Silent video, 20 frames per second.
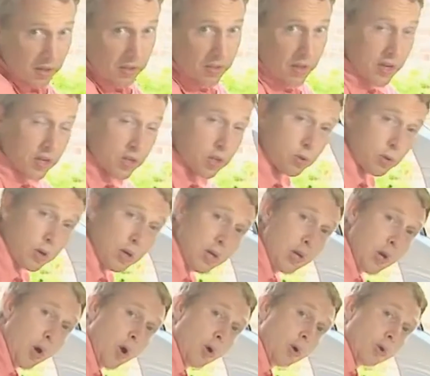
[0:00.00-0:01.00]
thanks to a
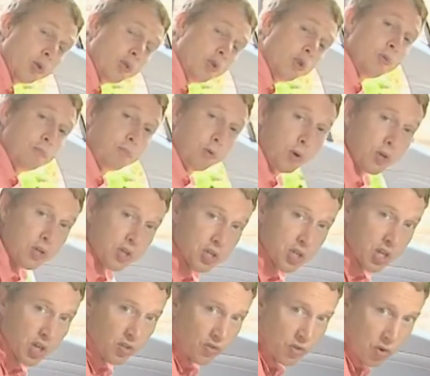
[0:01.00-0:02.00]
long
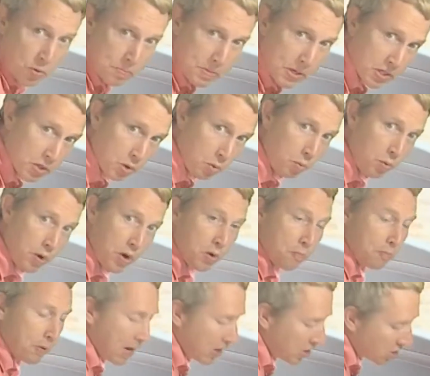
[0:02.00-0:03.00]
2.64 metre
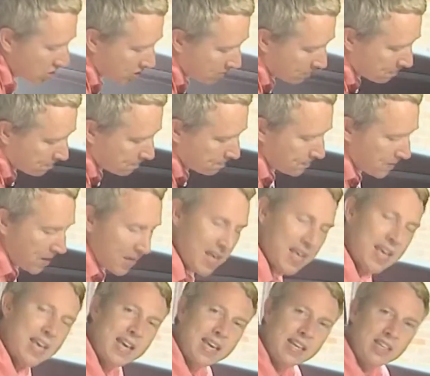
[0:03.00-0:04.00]
wheelbase.
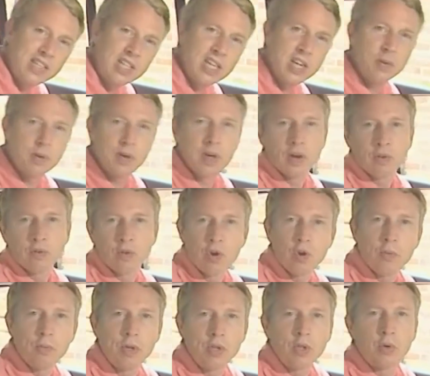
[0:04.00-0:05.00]
Interior
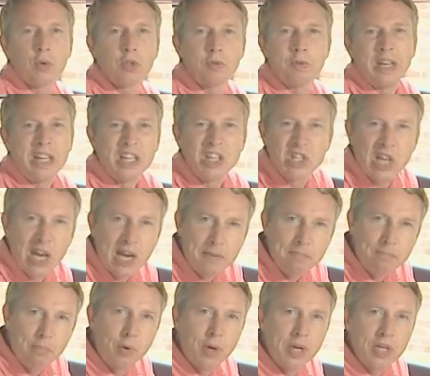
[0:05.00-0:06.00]
room has always been a
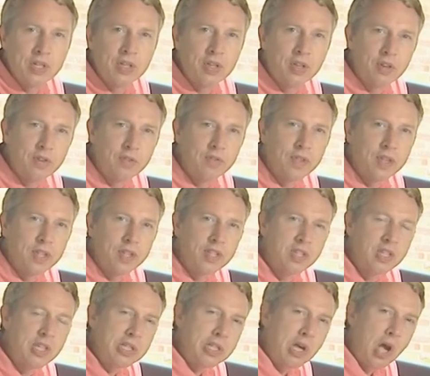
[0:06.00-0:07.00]
selling point of this
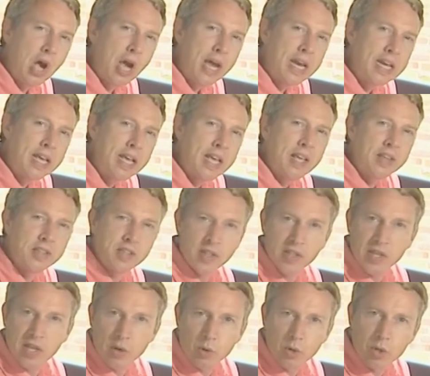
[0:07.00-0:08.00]
design,
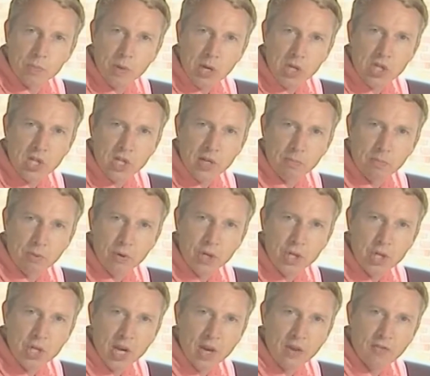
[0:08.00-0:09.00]
something you especially
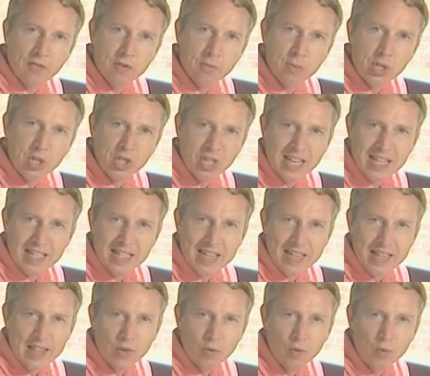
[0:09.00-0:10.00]
appreciate from a seat
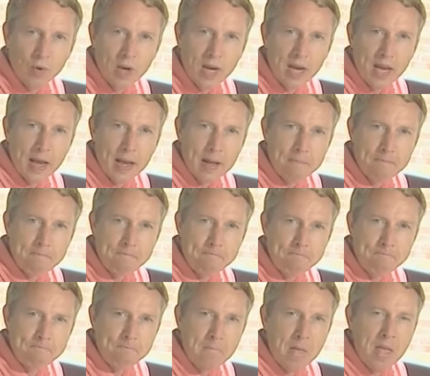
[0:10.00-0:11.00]
in the rear.
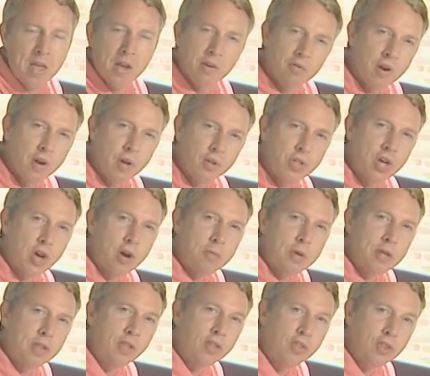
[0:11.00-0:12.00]
Renault tell
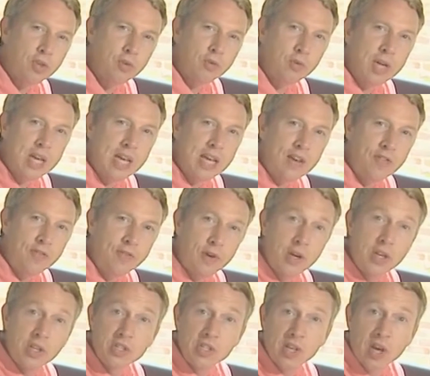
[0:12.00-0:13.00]
me that 3
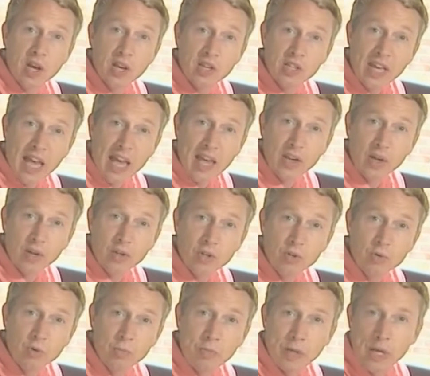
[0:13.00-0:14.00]
fully sized
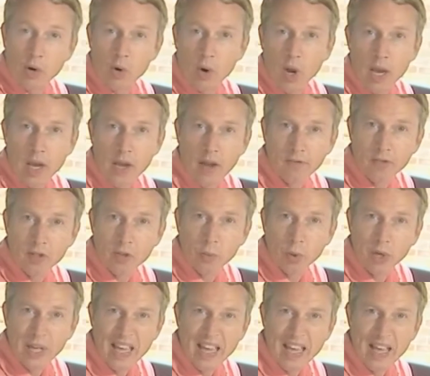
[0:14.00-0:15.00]
adults will be quite
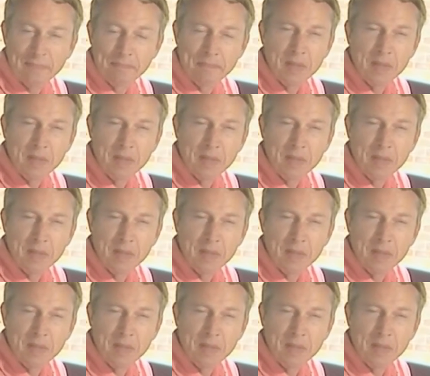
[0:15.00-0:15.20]
comfortable here,